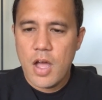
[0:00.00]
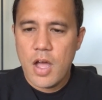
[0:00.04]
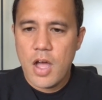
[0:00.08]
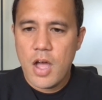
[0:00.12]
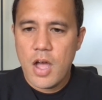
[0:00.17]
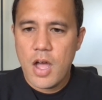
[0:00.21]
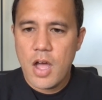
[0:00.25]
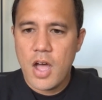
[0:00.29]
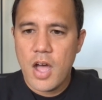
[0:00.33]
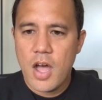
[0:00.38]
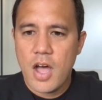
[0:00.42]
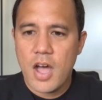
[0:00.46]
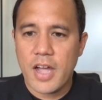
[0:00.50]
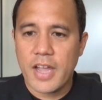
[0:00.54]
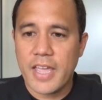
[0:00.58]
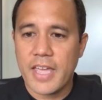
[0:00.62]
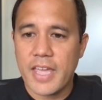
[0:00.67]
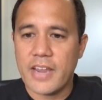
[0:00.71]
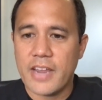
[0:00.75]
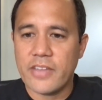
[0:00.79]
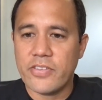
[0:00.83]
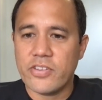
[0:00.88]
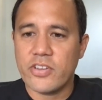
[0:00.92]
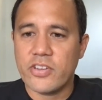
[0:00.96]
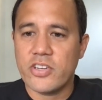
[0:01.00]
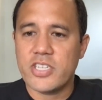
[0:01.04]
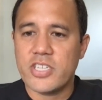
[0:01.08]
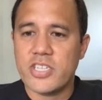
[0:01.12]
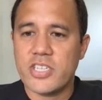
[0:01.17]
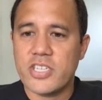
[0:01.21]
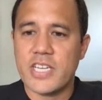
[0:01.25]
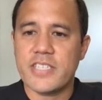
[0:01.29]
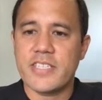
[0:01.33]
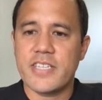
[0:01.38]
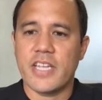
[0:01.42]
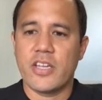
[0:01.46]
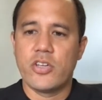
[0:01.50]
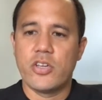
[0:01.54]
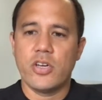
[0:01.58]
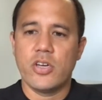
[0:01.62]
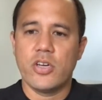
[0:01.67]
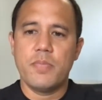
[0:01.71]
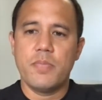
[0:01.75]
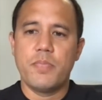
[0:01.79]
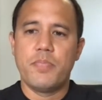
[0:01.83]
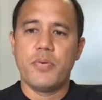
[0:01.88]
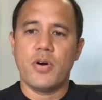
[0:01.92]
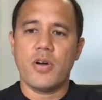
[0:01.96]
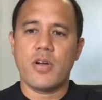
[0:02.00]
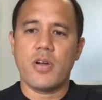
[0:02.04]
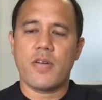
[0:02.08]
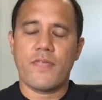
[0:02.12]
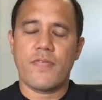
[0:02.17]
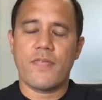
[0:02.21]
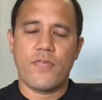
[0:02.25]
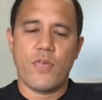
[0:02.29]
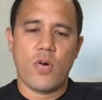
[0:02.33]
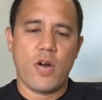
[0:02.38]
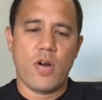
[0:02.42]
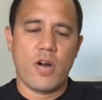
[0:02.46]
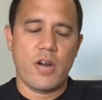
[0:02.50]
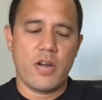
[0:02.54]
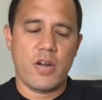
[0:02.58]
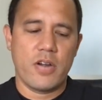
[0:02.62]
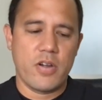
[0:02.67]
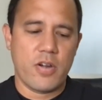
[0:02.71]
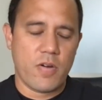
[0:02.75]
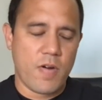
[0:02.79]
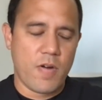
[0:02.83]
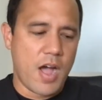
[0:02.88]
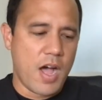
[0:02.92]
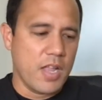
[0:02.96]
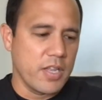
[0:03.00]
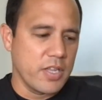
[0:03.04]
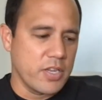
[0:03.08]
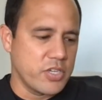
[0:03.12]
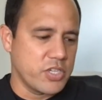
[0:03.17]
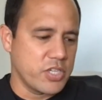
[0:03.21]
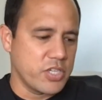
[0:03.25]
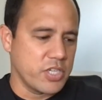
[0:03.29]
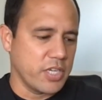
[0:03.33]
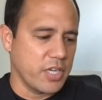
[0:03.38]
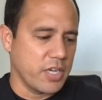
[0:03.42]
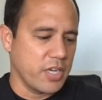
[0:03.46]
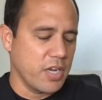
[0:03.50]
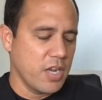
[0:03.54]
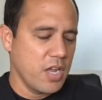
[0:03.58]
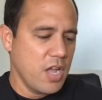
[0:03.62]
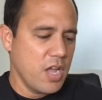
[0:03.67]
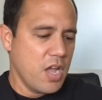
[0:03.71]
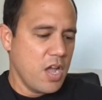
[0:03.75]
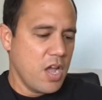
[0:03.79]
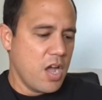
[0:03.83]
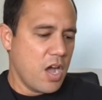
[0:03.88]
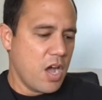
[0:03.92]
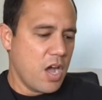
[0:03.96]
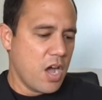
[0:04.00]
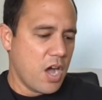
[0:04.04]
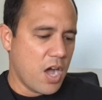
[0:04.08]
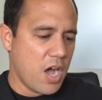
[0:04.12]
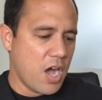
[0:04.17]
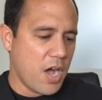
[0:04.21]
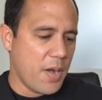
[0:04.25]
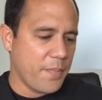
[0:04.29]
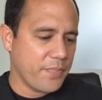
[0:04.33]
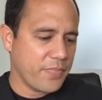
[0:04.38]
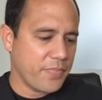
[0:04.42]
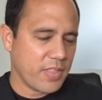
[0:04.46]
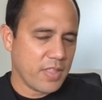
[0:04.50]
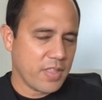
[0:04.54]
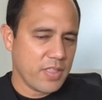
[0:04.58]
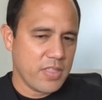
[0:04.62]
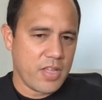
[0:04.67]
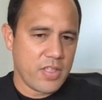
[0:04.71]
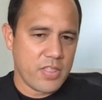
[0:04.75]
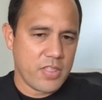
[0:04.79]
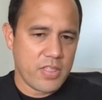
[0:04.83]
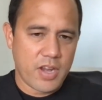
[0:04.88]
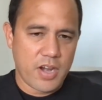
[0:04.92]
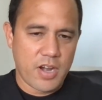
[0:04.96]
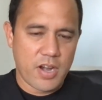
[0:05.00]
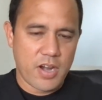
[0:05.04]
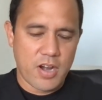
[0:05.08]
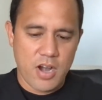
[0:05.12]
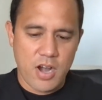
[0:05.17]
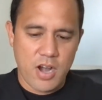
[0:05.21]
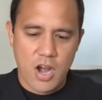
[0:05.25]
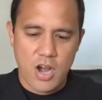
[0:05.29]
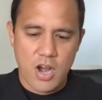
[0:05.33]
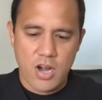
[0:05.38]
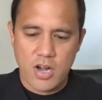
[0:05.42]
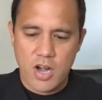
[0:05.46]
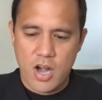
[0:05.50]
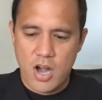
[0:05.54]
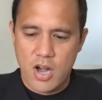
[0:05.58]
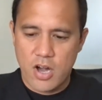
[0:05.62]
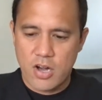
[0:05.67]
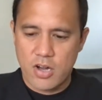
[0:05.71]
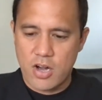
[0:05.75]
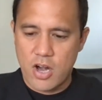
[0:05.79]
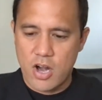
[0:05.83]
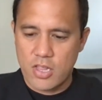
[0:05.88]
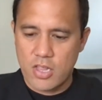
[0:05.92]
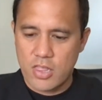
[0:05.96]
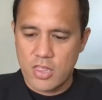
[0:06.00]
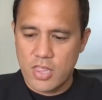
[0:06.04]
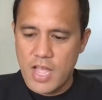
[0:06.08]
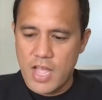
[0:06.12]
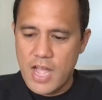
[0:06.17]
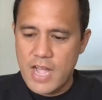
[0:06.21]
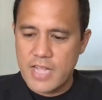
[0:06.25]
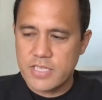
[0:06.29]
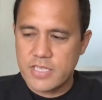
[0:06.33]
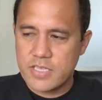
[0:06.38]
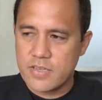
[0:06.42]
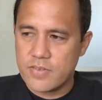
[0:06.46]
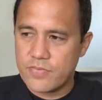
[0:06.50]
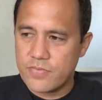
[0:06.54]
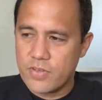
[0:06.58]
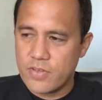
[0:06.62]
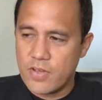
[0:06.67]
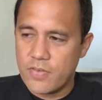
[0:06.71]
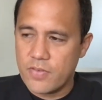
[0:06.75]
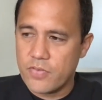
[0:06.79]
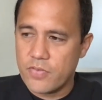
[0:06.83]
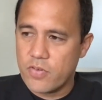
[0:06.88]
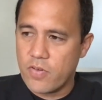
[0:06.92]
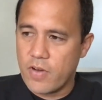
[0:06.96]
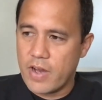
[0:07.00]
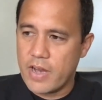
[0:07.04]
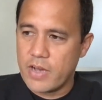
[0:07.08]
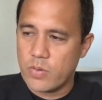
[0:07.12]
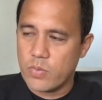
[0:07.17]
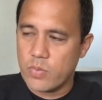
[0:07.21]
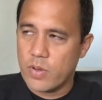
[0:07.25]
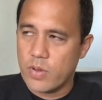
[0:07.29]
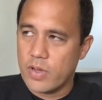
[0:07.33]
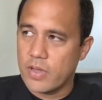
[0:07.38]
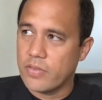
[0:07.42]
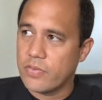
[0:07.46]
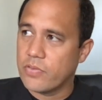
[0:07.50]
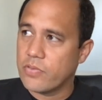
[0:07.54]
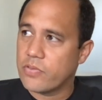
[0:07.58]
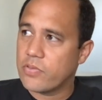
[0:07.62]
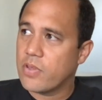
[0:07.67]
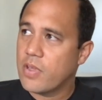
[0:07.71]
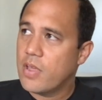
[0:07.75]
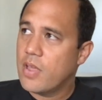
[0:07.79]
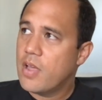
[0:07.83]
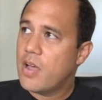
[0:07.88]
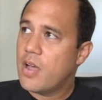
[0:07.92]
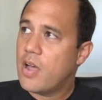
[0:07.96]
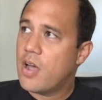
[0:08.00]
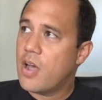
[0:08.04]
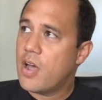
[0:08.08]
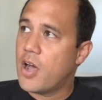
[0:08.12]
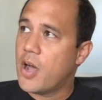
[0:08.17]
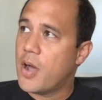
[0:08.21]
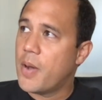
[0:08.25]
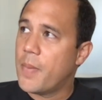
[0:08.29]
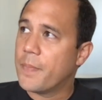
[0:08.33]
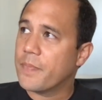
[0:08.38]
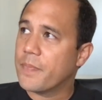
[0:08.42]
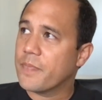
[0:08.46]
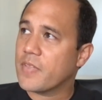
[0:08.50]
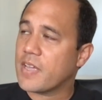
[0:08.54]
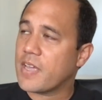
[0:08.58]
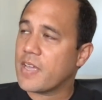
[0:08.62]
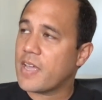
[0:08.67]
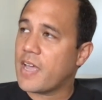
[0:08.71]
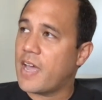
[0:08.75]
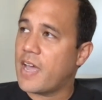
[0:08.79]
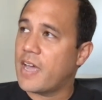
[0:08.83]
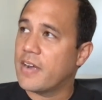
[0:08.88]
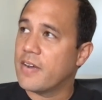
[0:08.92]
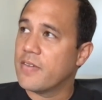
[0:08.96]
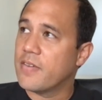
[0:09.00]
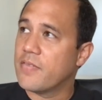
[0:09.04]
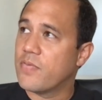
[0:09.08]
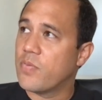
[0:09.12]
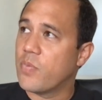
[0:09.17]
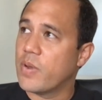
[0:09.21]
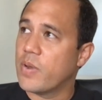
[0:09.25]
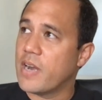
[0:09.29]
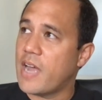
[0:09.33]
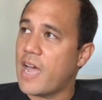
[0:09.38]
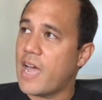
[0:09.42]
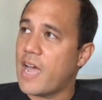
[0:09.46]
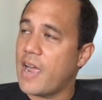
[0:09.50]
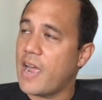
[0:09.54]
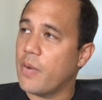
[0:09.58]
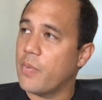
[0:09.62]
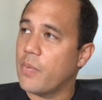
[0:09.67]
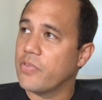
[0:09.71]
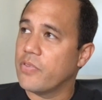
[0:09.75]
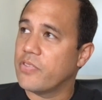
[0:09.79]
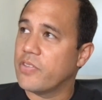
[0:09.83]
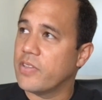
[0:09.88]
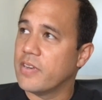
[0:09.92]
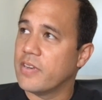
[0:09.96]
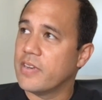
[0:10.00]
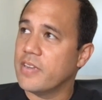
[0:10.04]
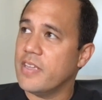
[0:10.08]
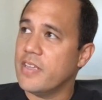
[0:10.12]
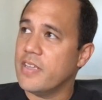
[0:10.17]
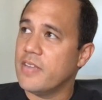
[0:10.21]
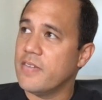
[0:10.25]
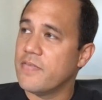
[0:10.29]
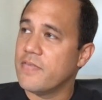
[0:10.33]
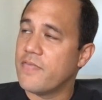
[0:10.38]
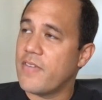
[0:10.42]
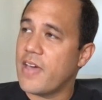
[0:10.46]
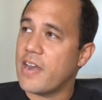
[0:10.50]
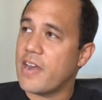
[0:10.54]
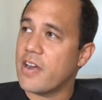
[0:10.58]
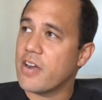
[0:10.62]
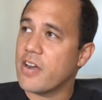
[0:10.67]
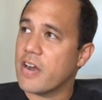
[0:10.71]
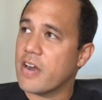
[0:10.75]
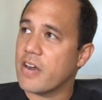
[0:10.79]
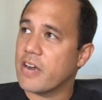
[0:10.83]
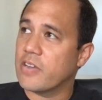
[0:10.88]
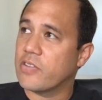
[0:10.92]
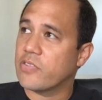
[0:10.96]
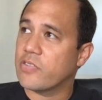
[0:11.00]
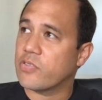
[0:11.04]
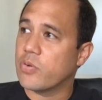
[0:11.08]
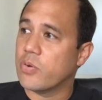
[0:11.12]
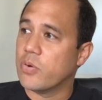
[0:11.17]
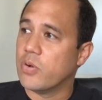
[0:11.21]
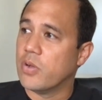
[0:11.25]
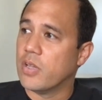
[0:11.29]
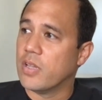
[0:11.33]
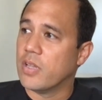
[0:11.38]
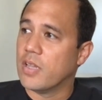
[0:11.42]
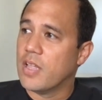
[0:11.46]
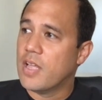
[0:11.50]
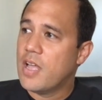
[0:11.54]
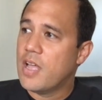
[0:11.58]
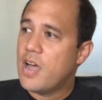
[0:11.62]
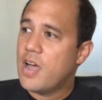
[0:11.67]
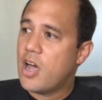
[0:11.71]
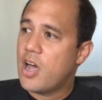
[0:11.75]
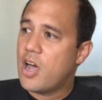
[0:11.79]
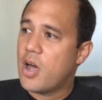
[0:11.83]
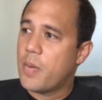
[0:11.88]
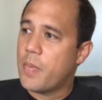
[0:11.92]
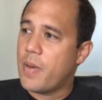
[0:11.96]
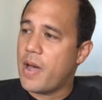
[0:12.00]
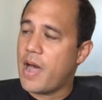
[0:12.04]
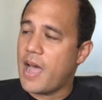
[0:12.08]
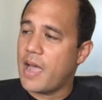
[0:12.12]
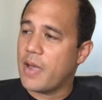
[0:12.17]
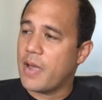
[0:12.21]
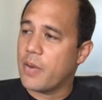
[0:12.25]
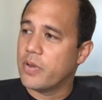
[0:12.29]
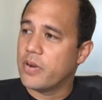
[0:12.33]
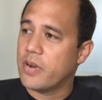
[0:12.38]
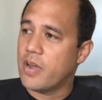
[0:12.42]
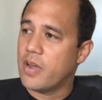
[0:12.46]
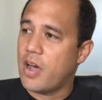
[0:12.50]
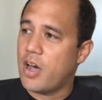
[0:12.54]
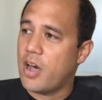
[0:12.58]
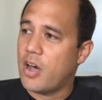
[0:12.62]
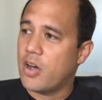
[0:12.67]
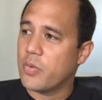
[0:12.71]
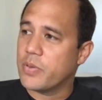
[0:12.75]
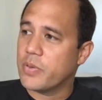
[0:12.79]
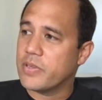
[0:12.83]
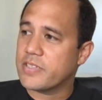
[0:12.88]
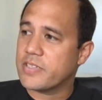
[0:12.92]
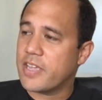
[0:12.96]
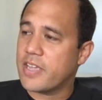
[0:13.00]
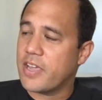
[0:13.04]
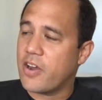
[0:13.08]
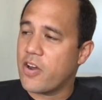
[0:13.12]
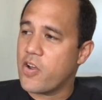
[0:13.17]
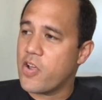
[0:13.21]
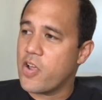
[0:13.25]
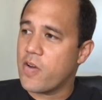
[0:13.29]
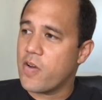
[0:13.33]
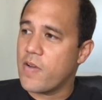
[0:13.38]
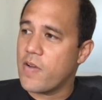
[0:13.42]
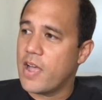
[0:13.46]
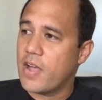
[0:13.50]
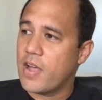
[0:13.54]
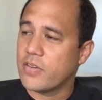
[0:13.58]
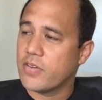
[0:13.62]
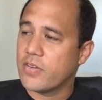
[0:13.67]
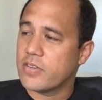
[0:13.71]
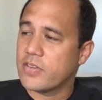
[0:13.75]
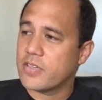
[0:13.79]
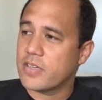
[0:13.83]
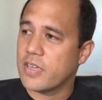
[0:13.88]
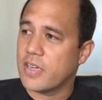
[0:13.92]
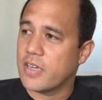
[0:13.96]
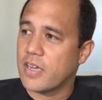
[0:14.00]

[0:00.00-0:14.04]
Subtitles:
Can I suggest a good book for neurology? There are lots of great ones. Kind of when I was in veterinary school, I would always carry around